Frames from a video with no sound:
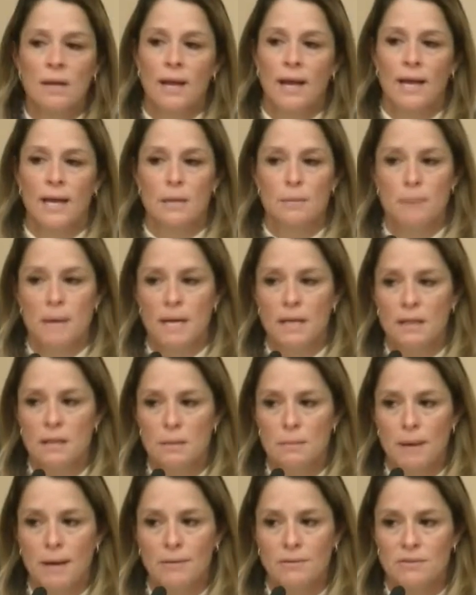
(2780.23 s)
and it made the
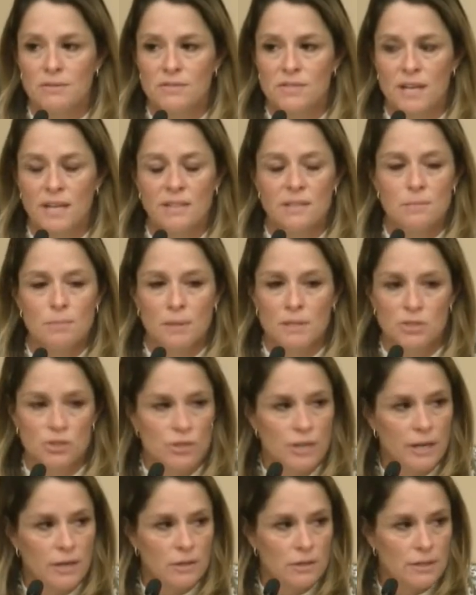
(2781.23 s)
amount of sense
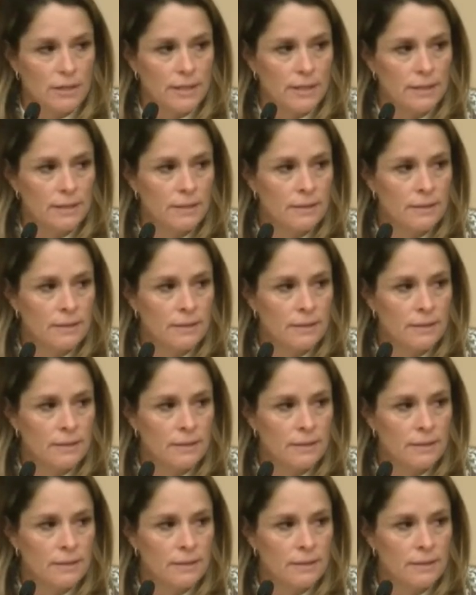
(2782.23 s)
budgetarily.